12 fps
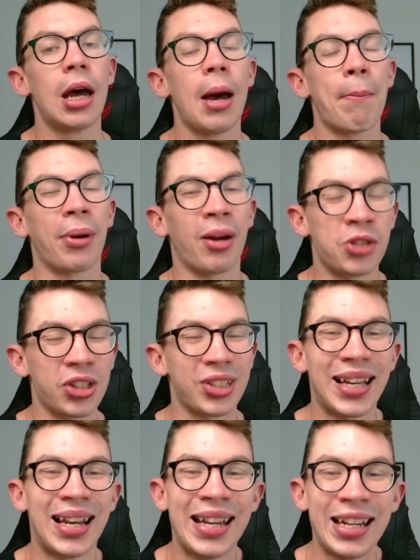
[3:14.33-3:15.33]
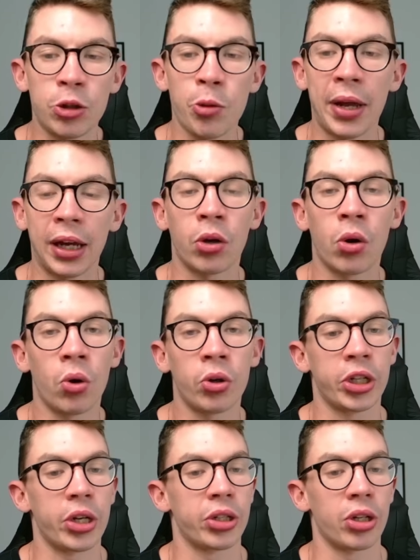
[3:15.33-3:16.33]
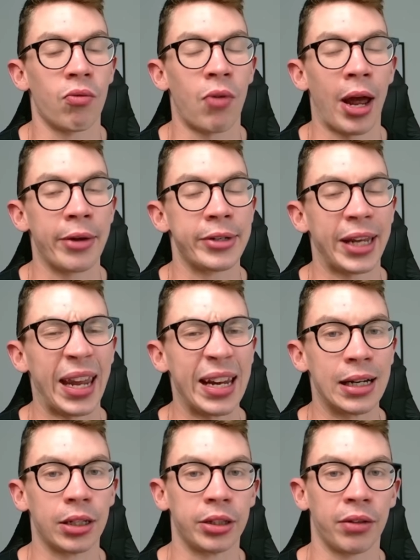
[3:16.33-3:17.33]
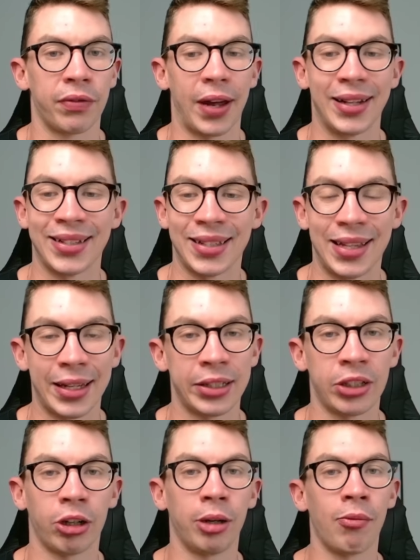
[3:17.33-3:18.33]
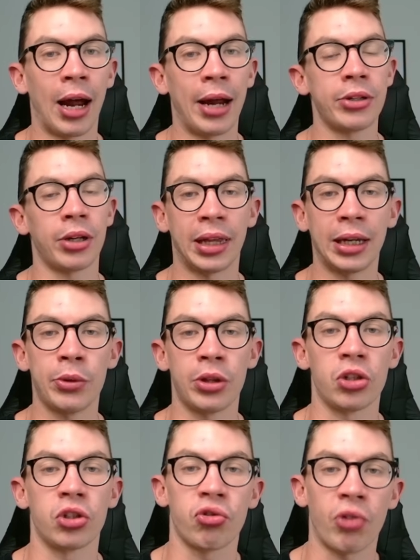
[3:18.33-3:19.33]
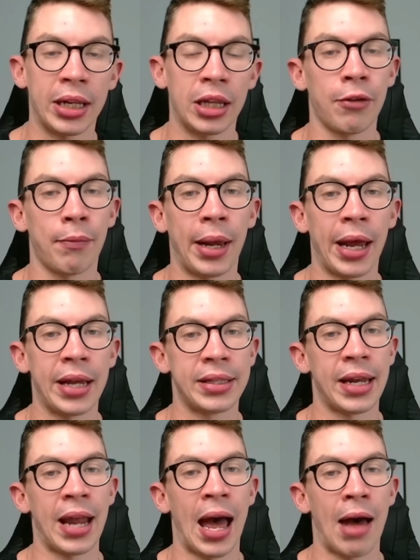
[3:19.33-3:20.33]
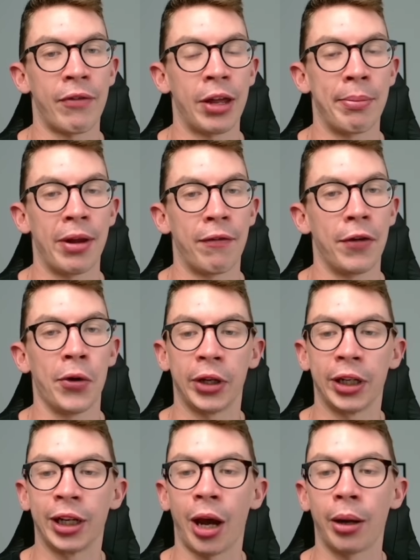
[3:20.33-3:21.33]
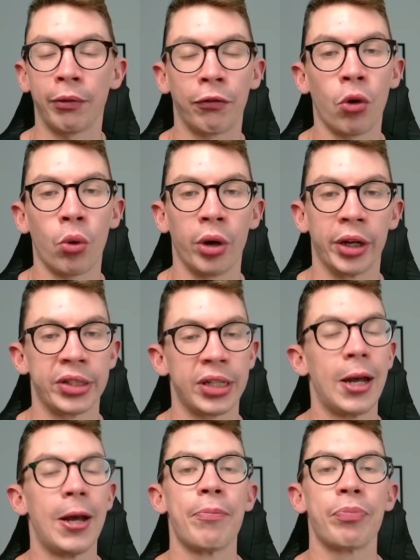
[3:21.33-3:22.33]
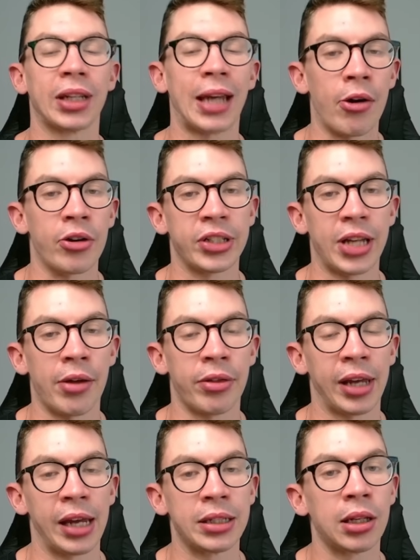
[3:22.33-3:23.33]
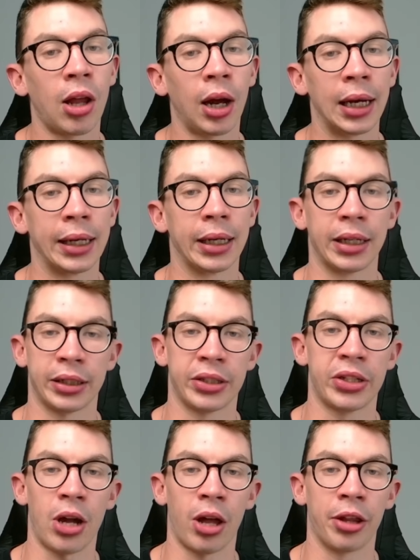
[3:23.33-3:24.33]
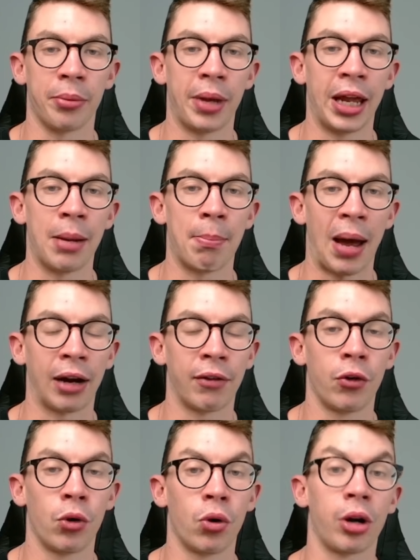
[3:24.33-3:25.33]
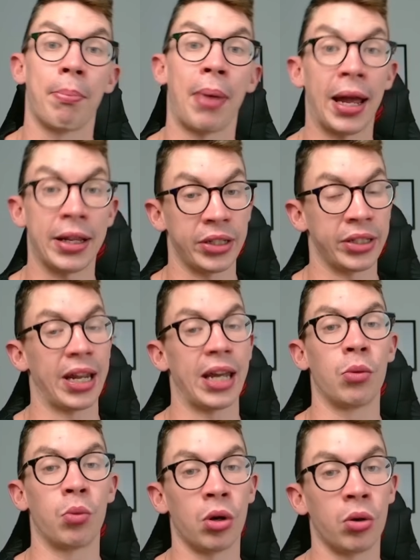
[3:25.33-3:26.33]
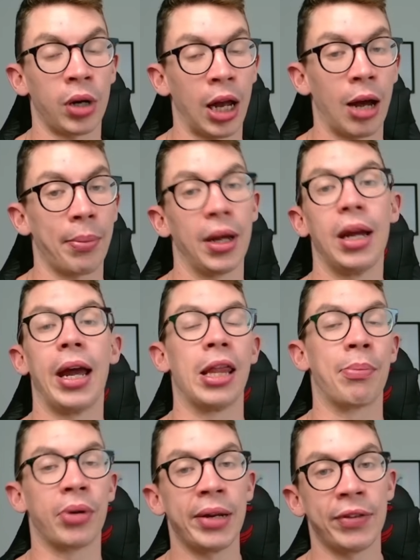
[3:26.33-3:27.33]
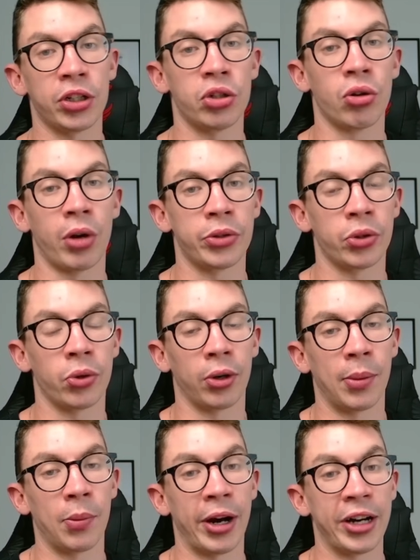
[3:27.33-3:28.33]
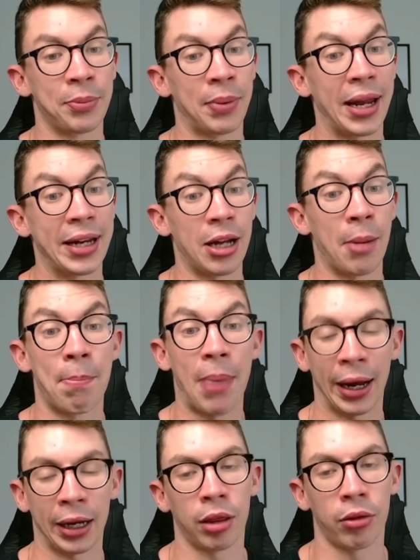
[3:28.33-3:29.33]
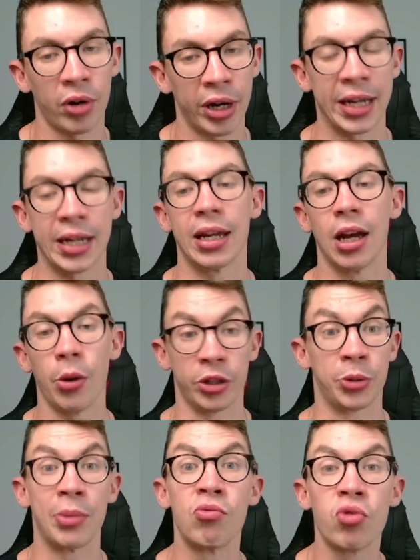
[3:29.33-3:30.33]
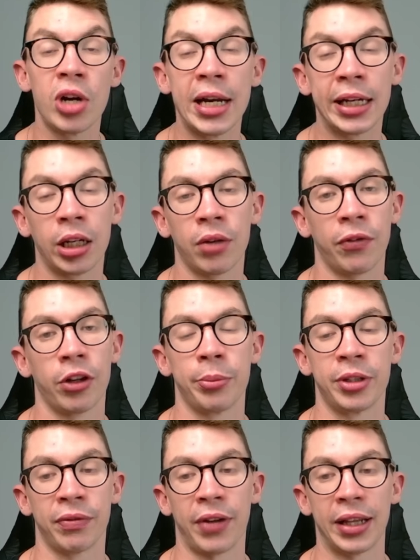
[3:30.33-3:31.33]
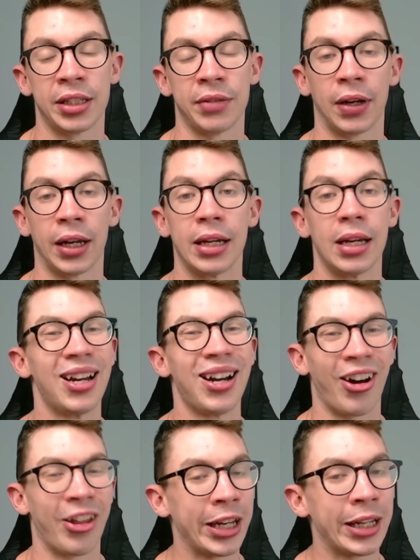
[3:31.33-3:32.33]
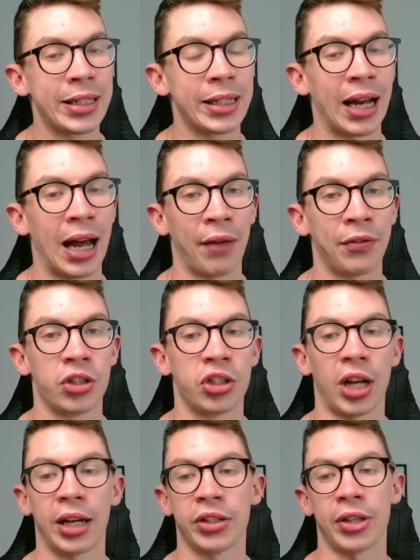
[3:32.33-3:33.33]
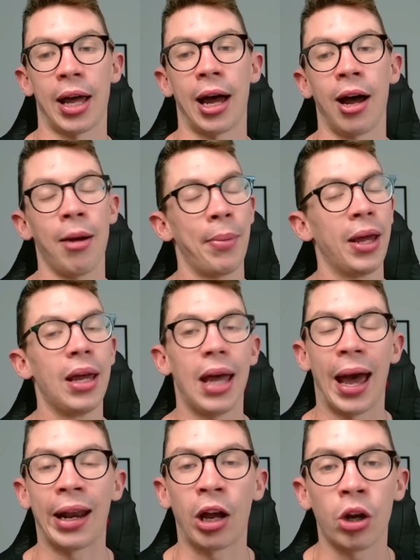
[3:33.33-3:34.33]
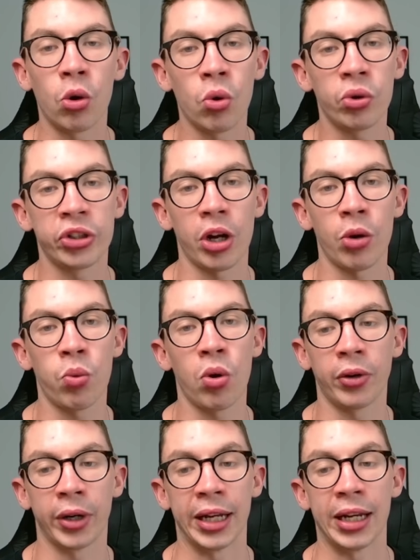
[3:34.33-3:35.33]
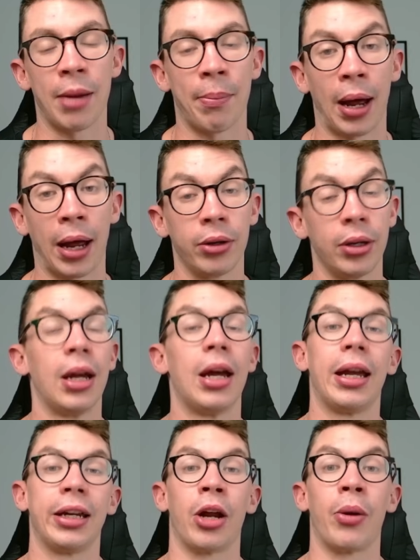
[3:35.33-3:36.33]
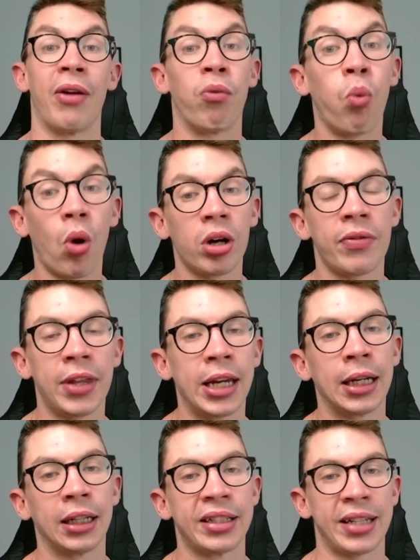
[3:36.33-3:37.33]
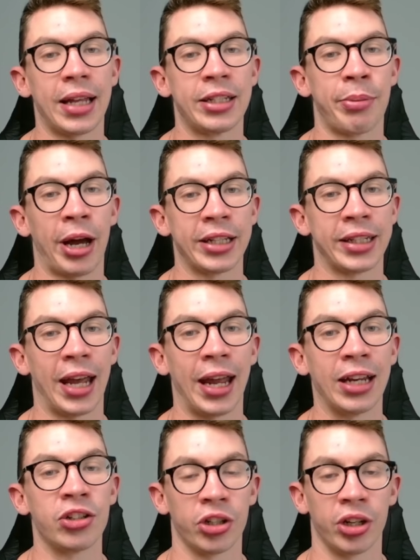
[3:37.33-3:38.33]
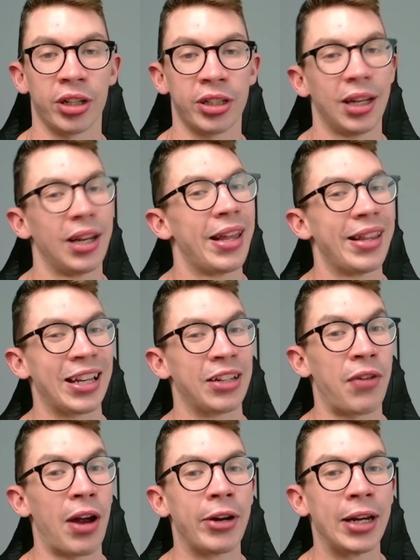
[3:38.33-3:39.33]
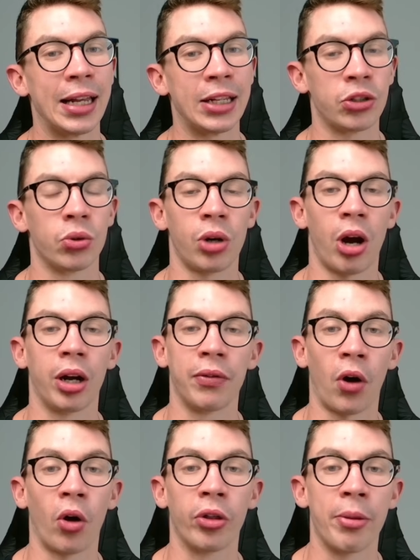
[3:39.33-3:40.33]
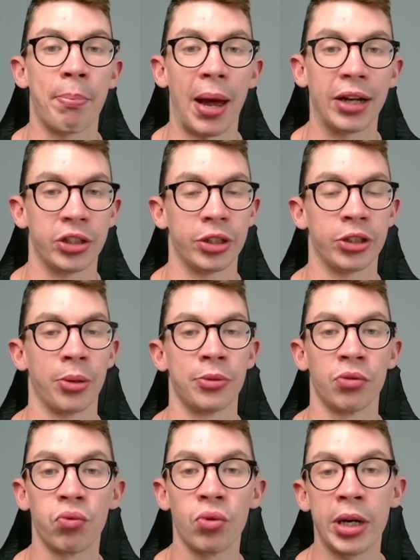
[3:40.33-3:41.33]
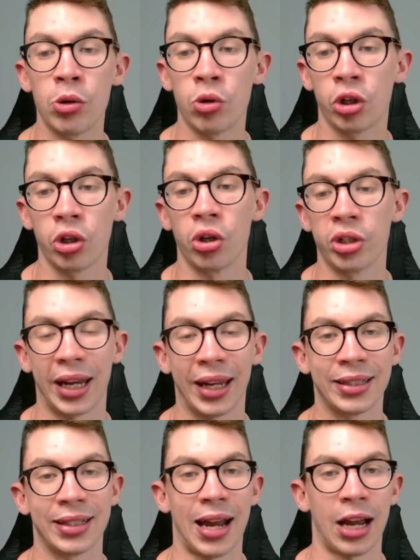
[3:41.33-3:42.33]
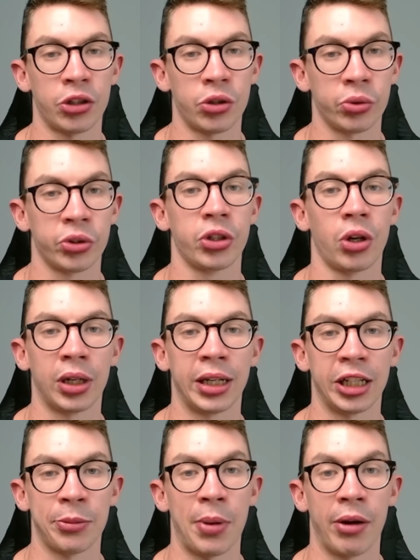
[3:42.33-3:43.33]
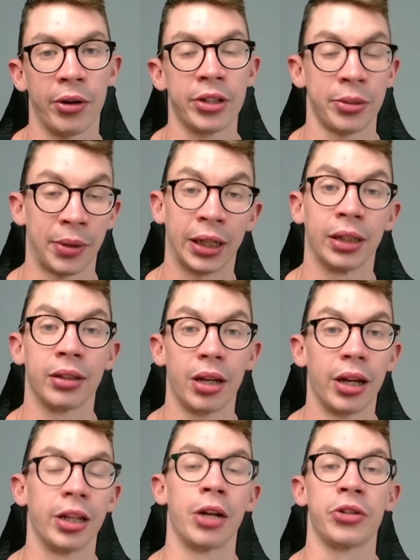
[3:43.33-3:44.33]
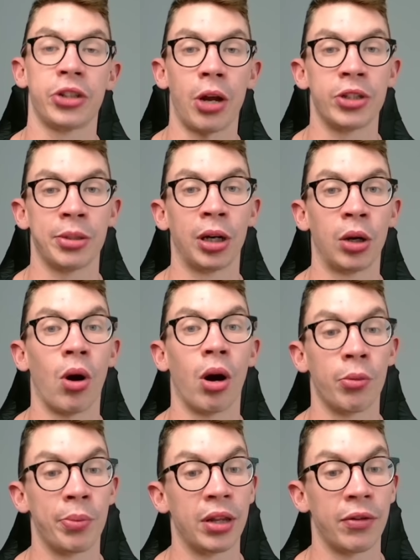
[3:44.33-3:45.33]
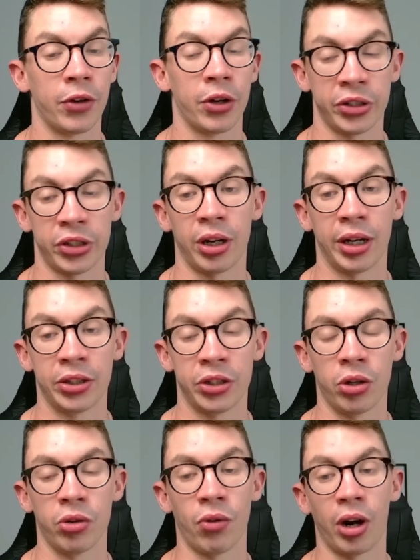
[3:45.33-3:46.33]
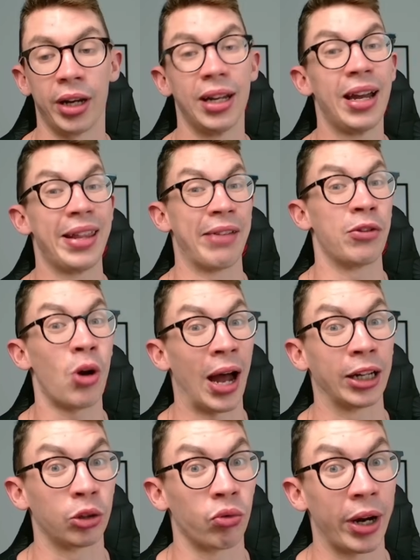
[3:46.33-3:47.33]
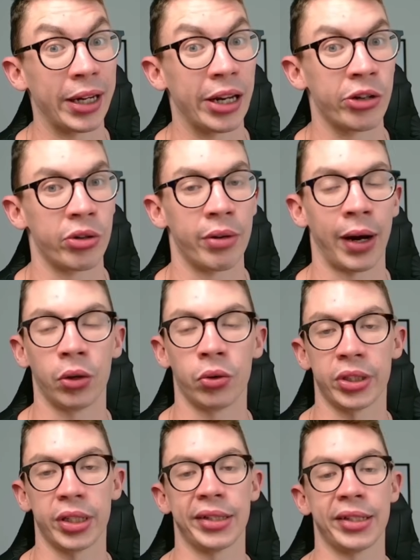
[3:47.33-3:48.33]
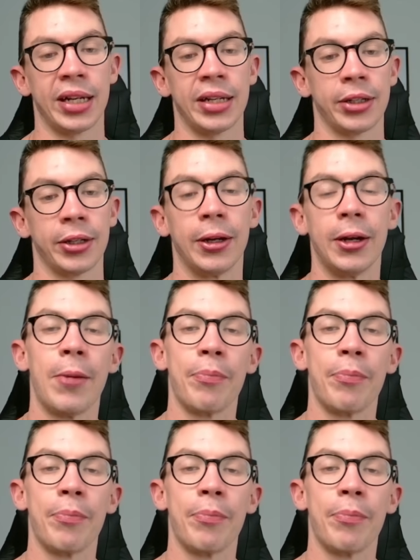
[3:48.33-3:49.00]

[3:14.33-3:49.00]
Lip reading: But I'm just a little bit cautious around England defence this time round. I think with the strength of players they have in midfield and going forwards, Gareth Southgate is likely going to start them in a back 4 compared to, say, the World Cup and the previous Euro tournament where he's played a back 3, which has been really good for them defensively. I think he's going to have to change that up. And I also worry about, if one of the England centre-backs get injured, there's very little kind of on the bench in terms of real good international solid experience. I'm thinking, Stones and Maguire will be the first starting 2, right? They've not had great injury records this season.